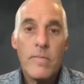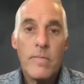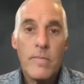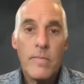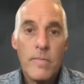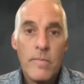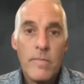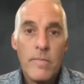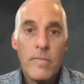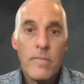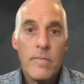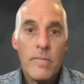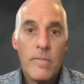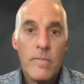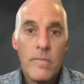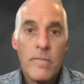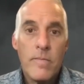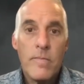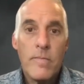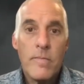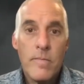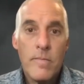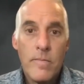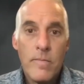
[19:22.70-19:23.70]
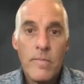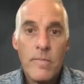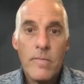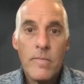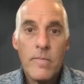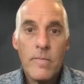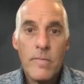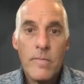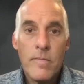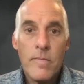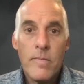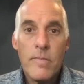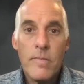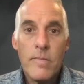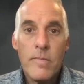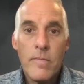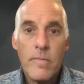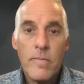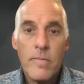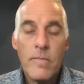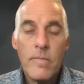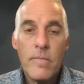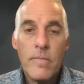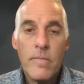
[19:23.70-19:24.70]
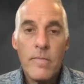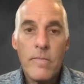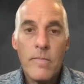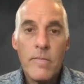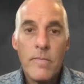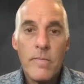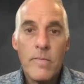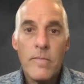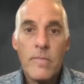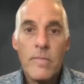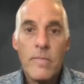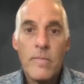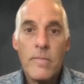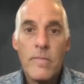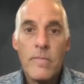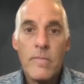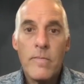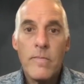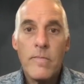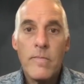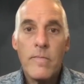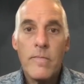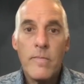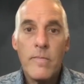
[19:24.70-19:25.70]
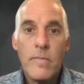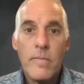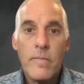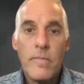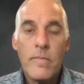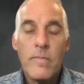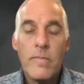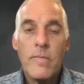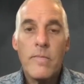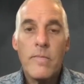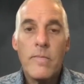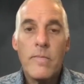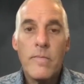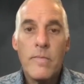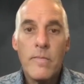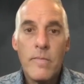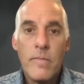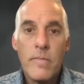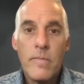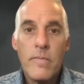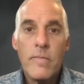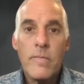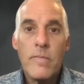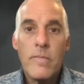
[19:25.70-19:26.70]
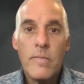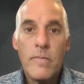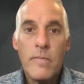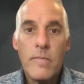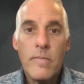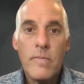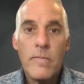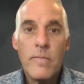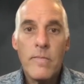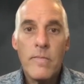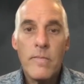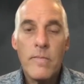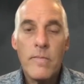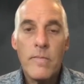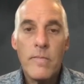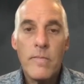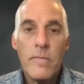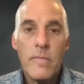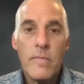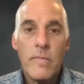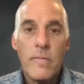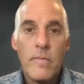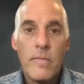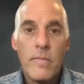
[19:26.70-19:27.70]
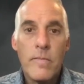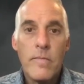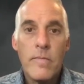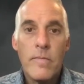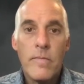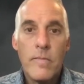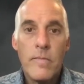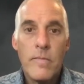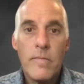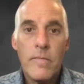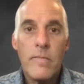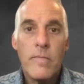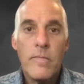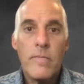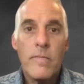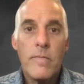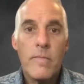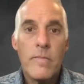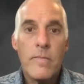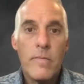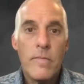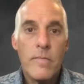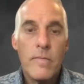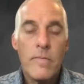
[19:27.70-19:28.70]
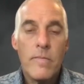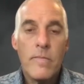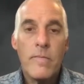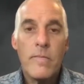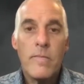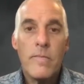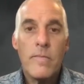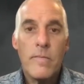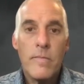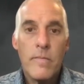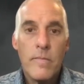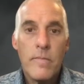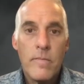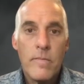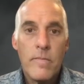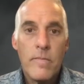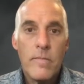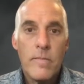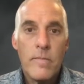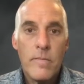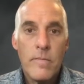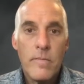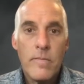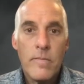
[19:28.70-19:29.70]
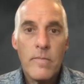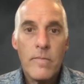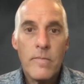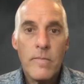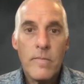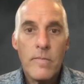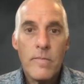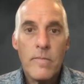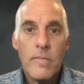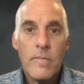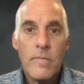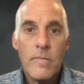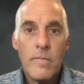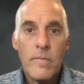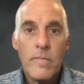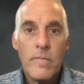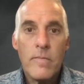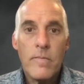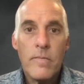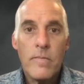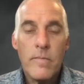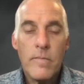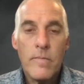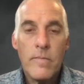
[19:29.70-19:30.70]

The person shown says nothing.